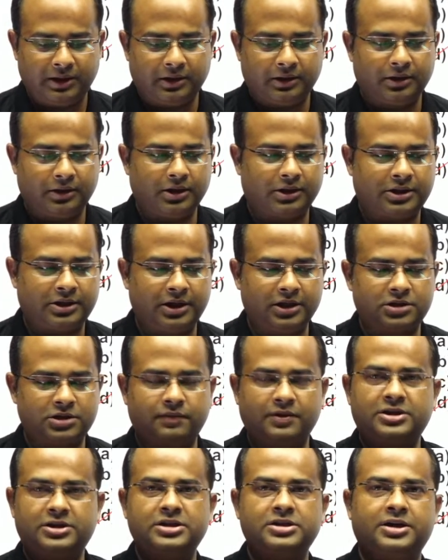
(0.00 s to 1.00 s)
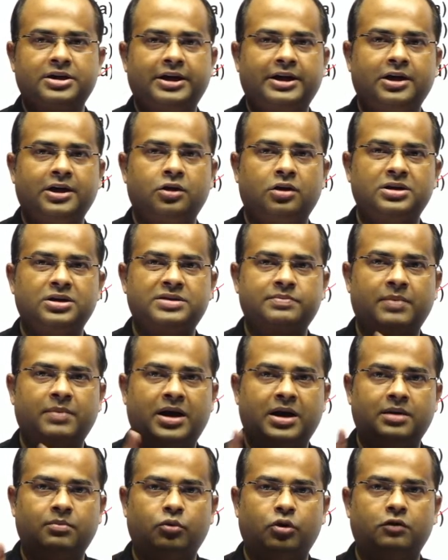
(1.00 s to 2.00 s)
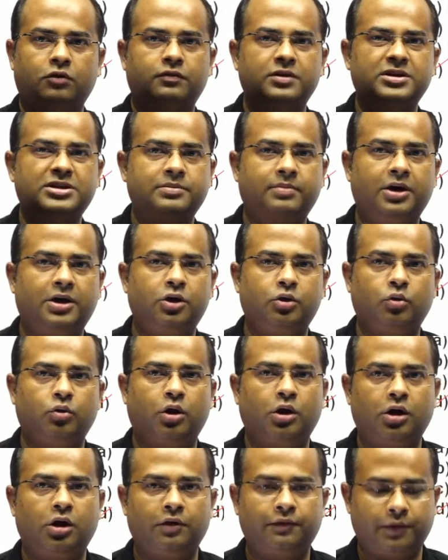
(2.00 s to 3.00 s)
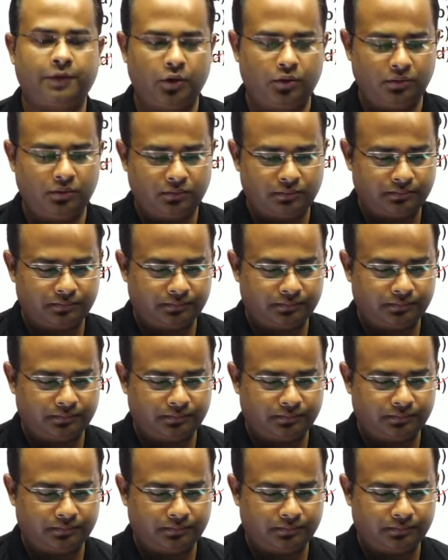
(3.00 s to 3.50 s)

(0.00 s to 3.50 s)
The things which is written on smart board, visible to all of you?